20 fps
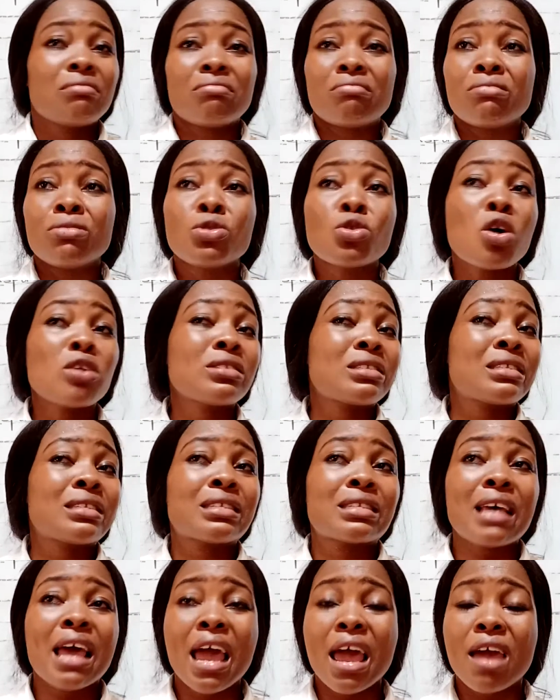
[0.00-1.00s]
not
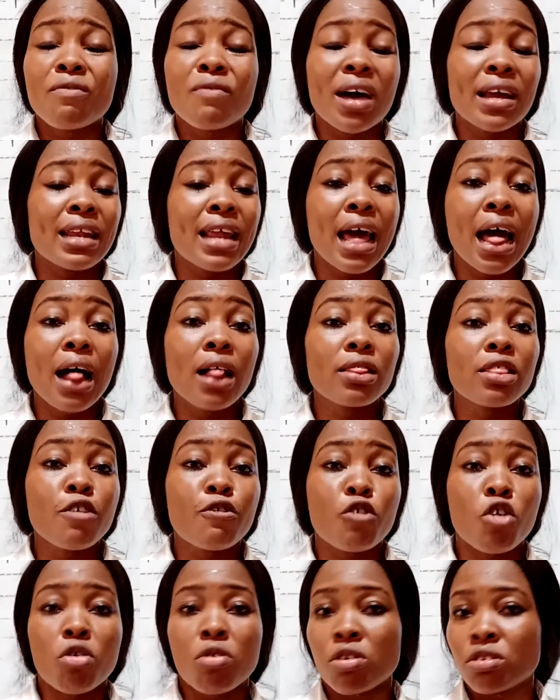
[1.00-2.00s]
safe and healthy
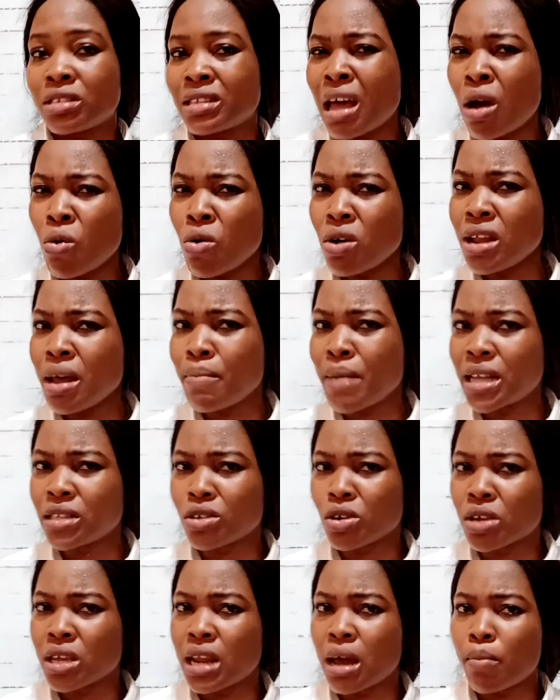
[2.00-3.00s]
for us. Now, what am I
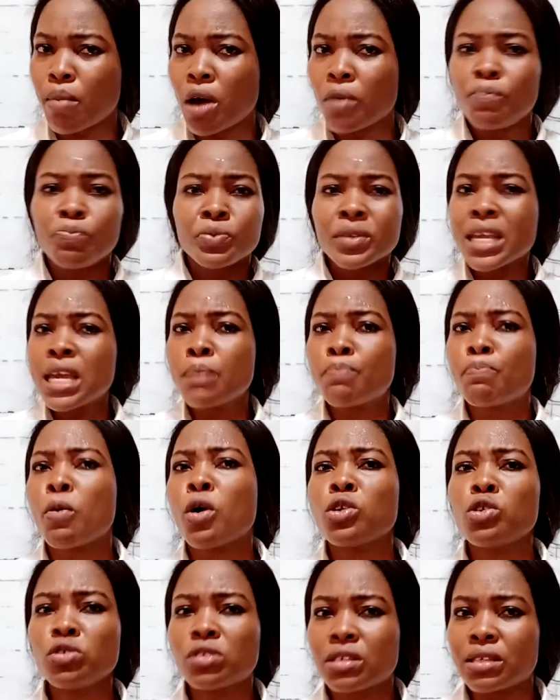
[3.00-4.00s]
talking about? It
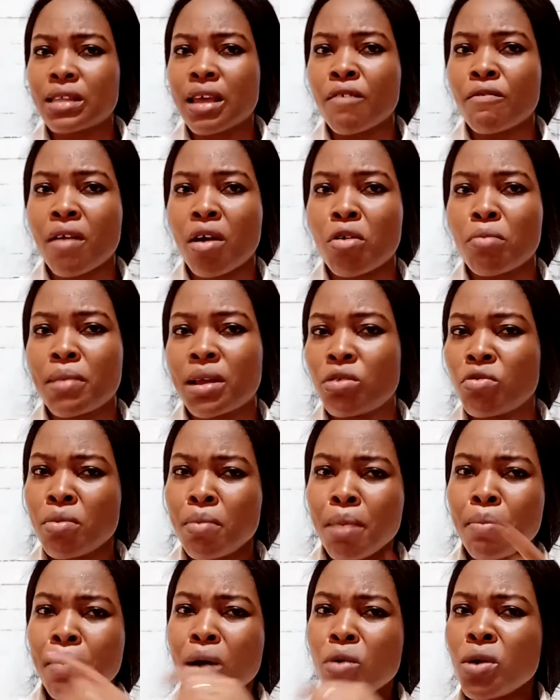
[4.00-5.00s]
pollutes the environment.
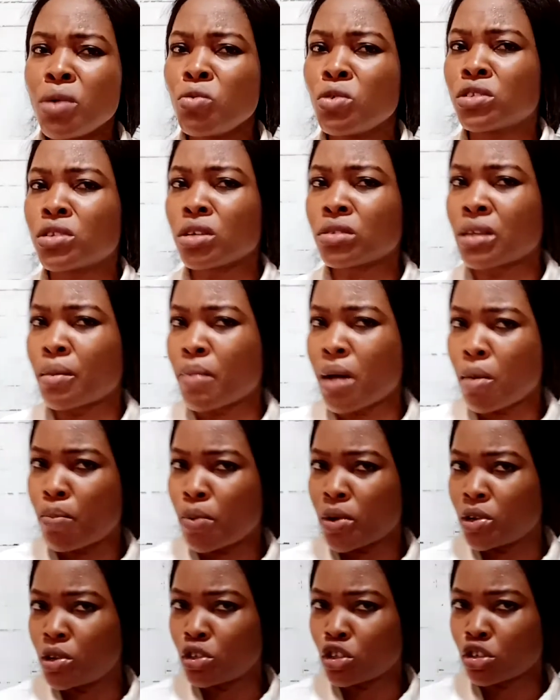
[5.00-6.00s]
Remember when we talked about
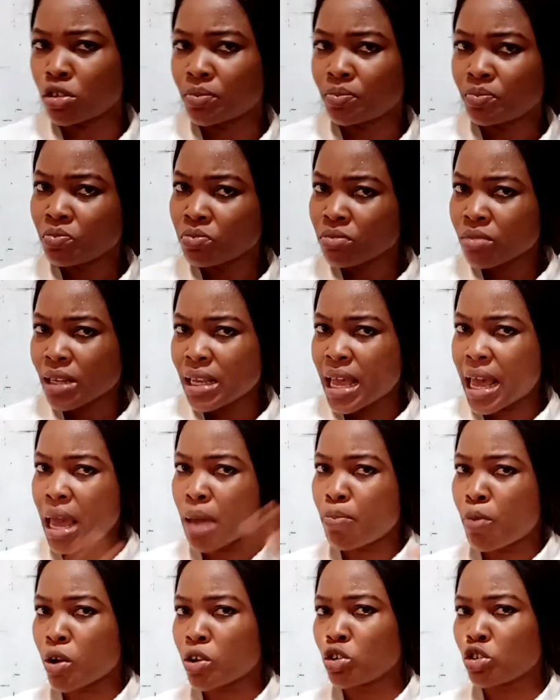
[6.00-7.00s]
pollution? Air
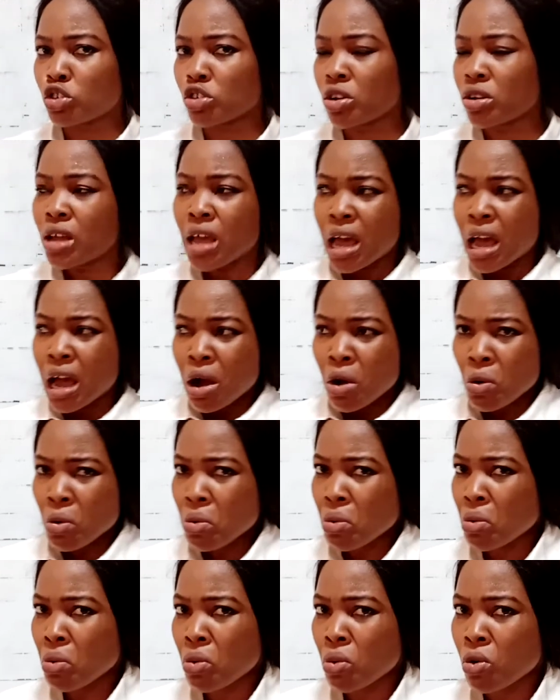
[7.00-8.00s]
pollution.
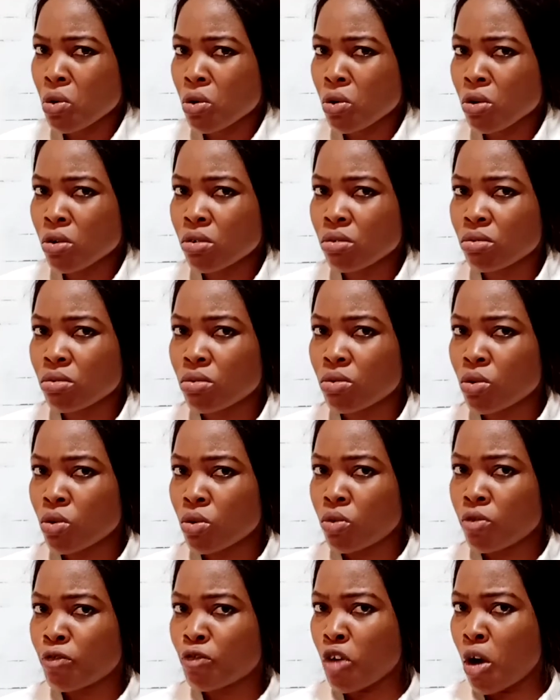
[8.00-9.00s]

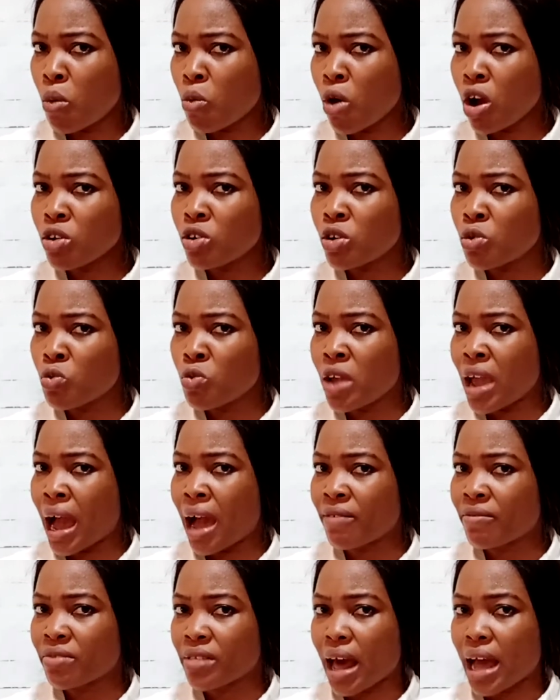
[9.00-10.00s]
From what did we
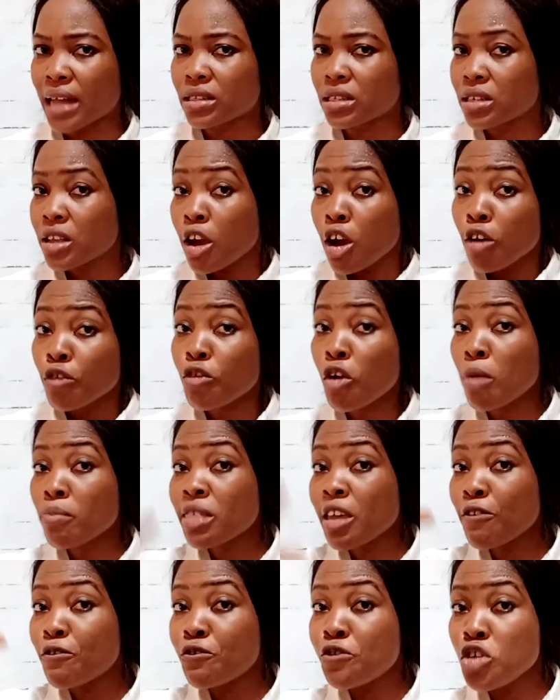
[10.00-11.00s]
have that? From
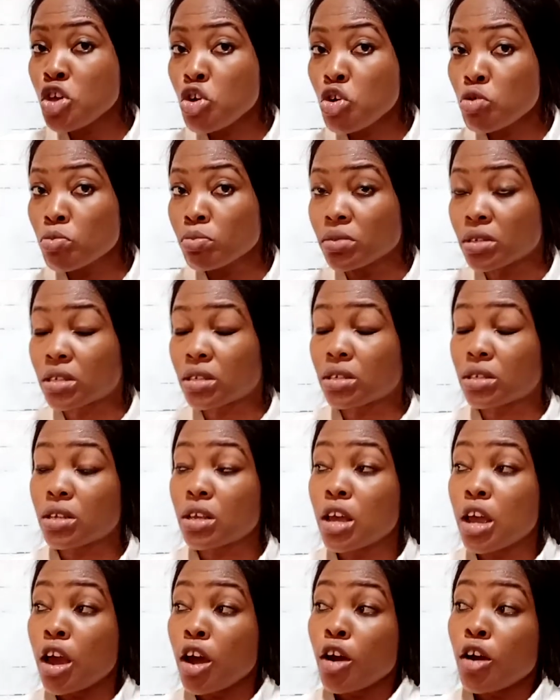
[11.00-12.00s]
the
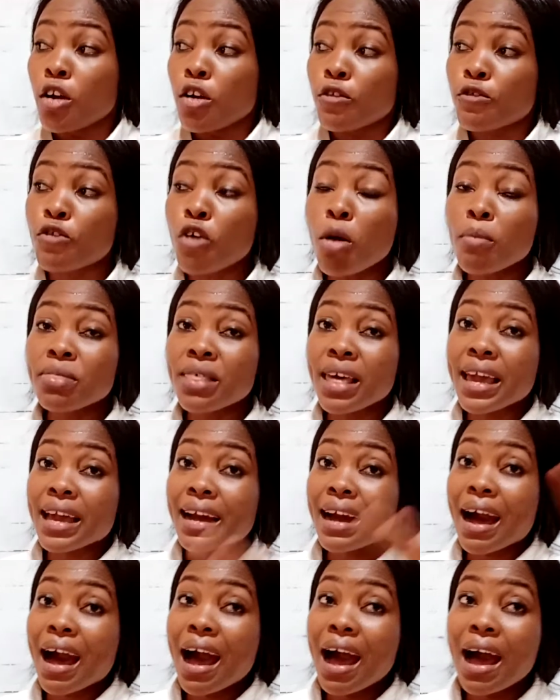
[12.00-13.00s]
fumes, from
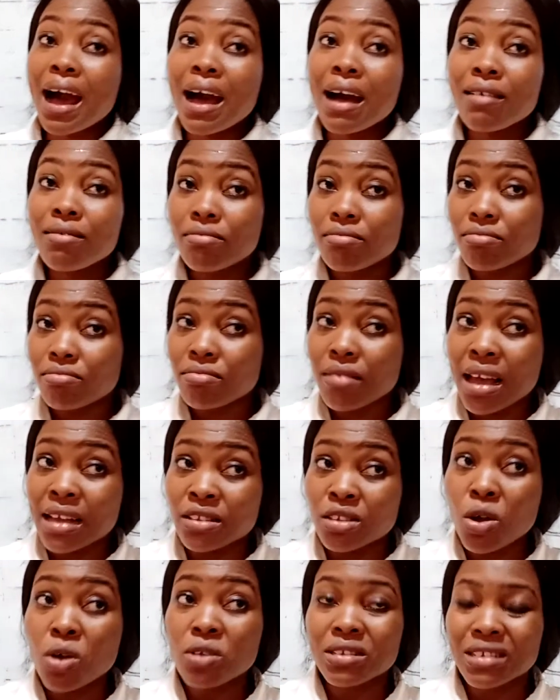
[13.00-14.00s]
the car,
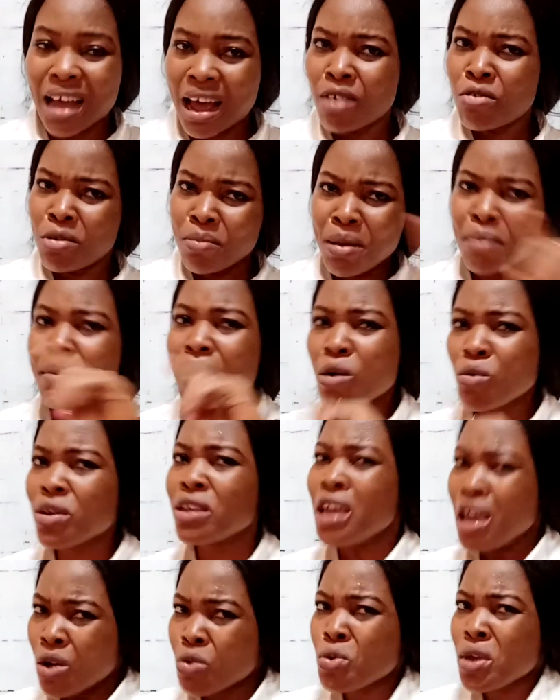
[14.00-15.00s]
exhaust car. Remember
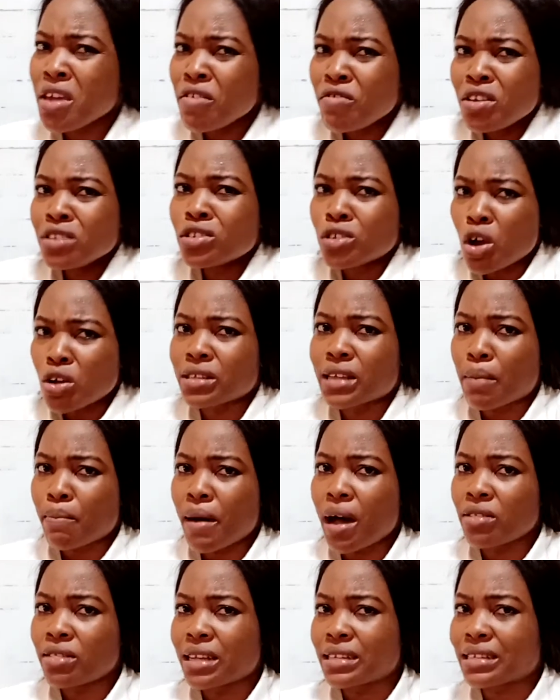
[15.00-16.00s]
we even talked
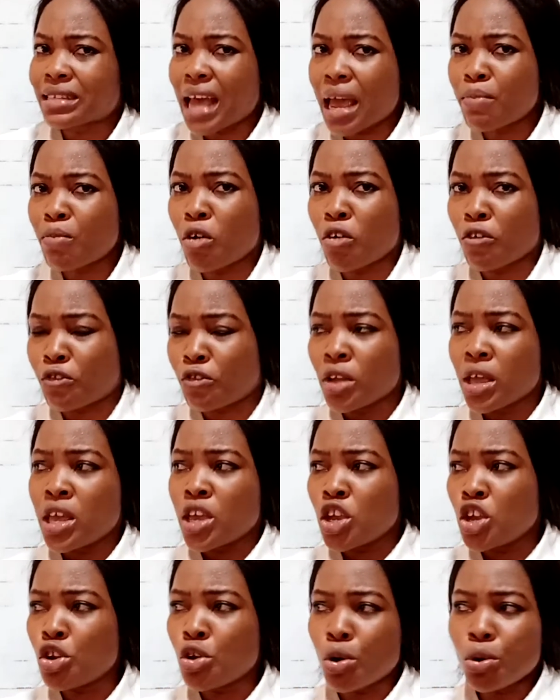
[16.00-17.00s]
about the type of
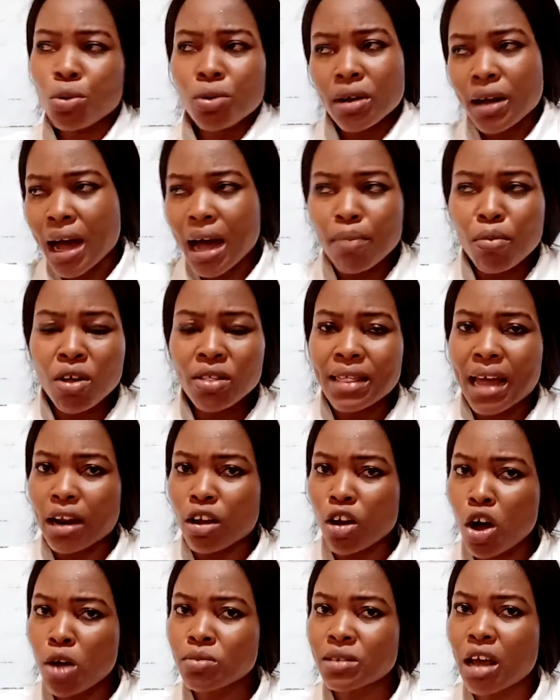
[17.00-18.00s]
carbon that
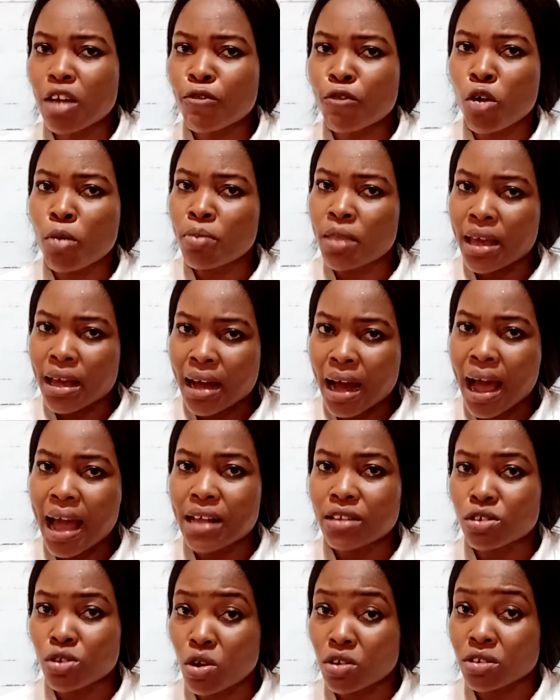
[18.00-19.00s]
comes out from the car
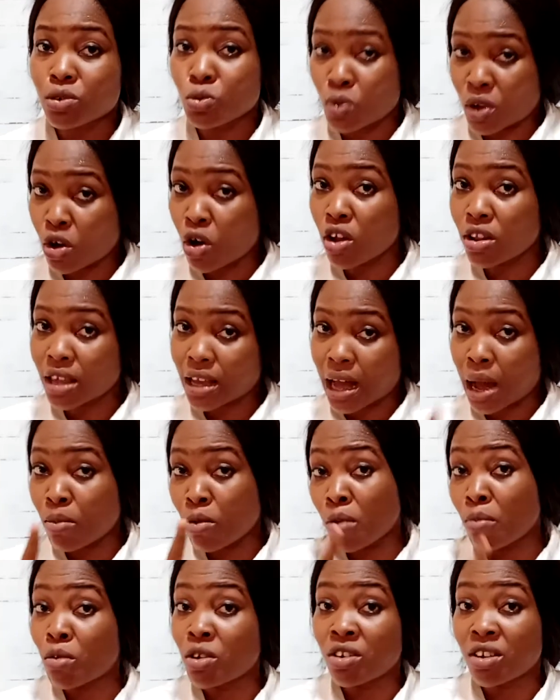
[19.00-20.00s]
exhaust. We call it
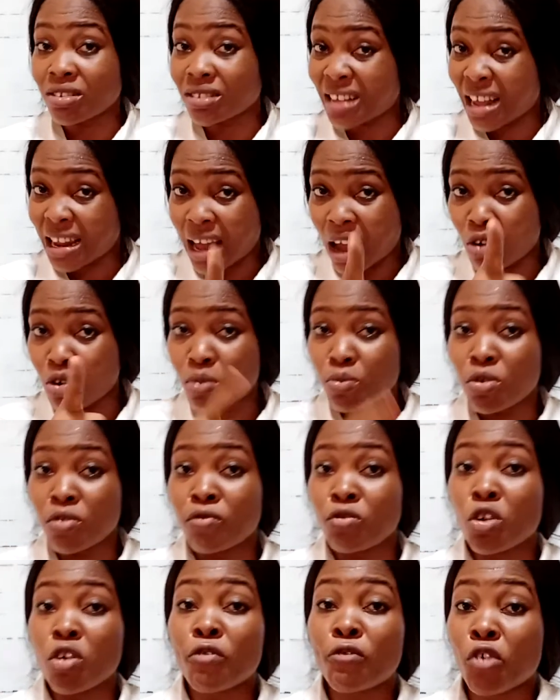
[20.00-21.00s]
carbon monoxide. I hope
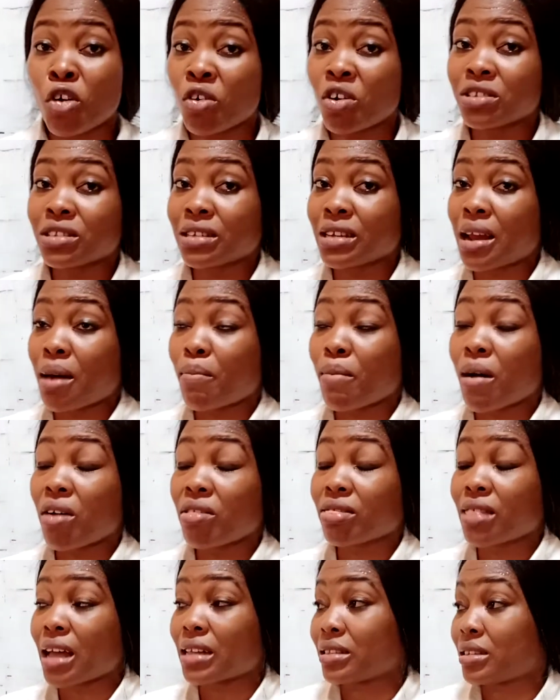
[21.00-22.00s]
you've not forgotten
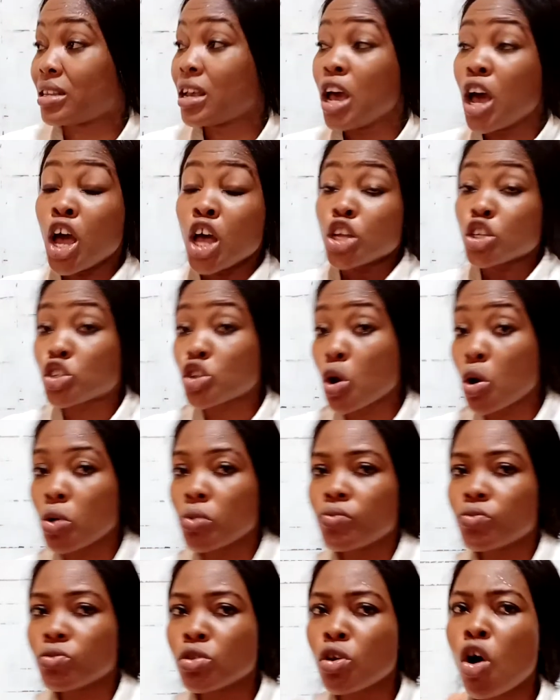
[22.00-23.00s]
about that.
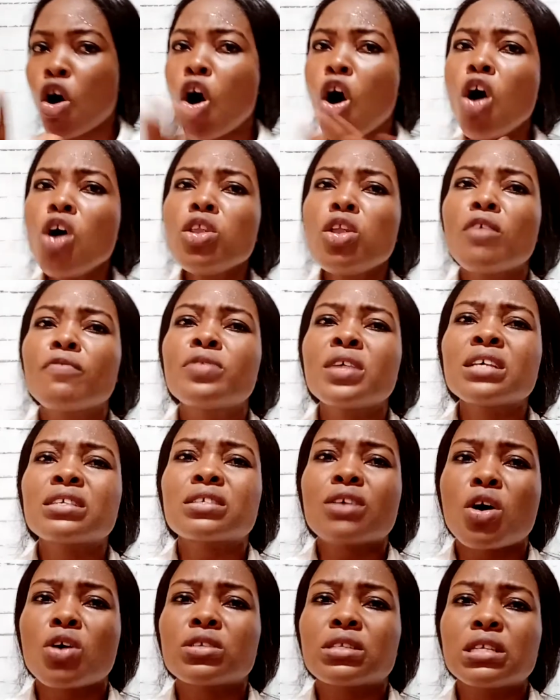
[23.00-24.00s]
So all of this
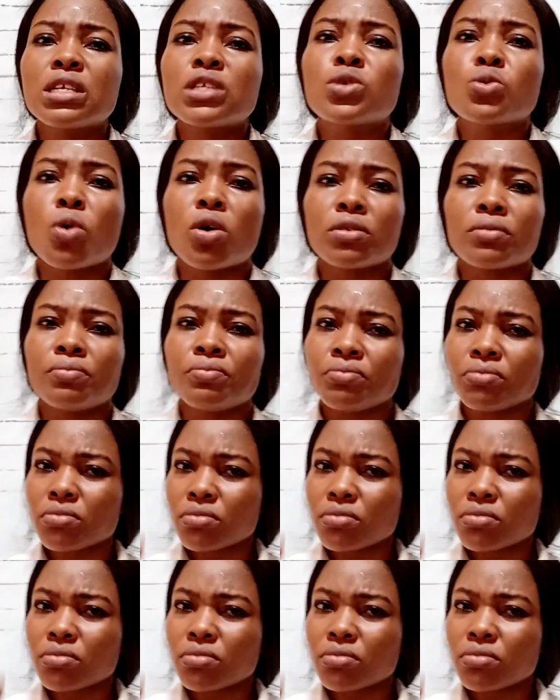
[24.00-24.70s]
causes what?